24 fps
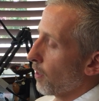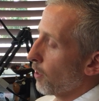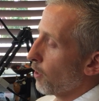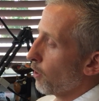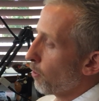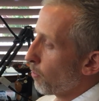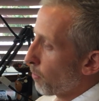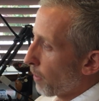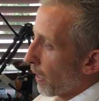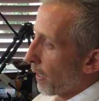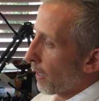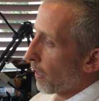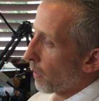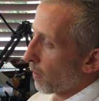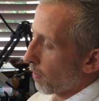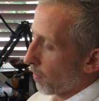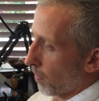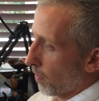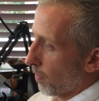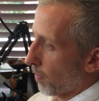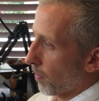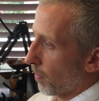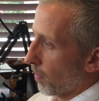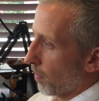you can
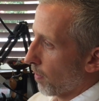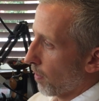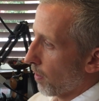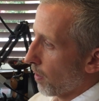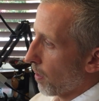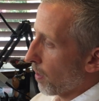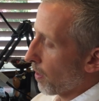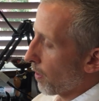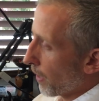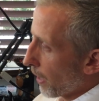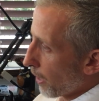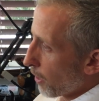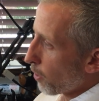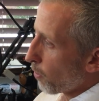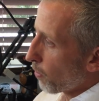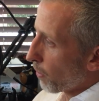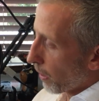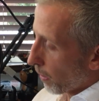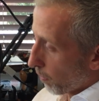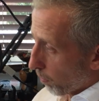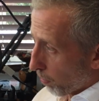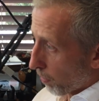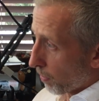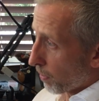
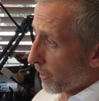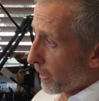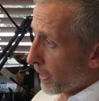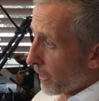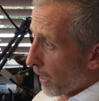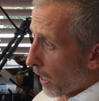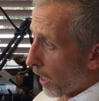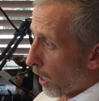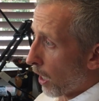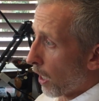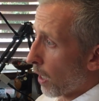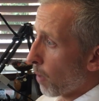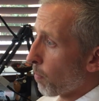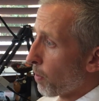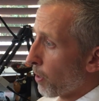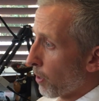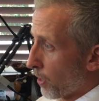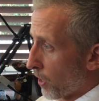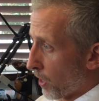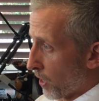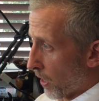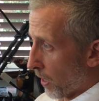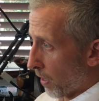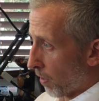pre-arm
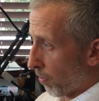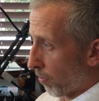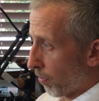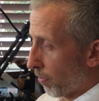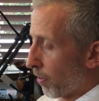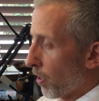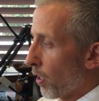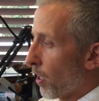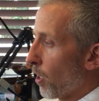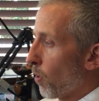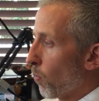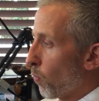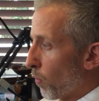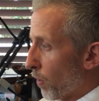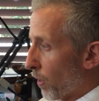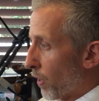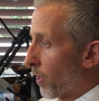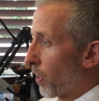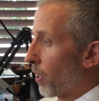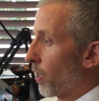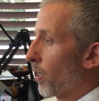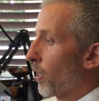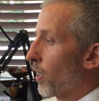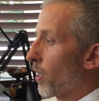yourself
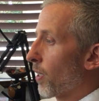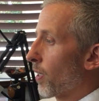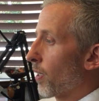with